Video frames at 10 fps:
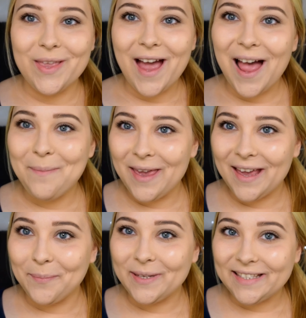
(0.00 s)
The eye
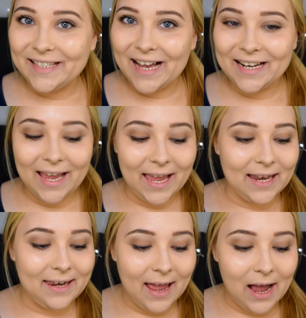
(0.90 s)
makeup is done,
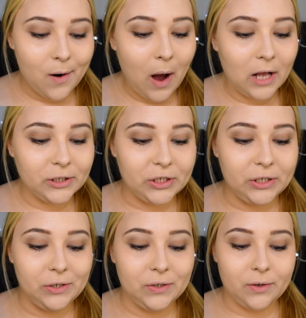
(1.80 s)
and now I'll
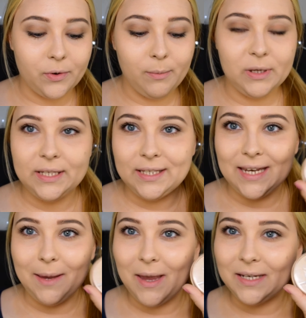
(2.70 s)
just use the Rimmel
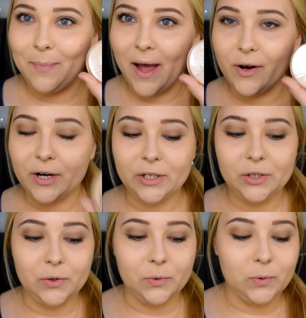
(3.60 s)
Stay Matte powder
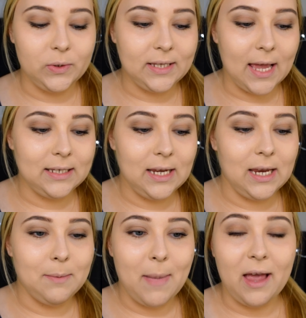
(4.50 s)
to set in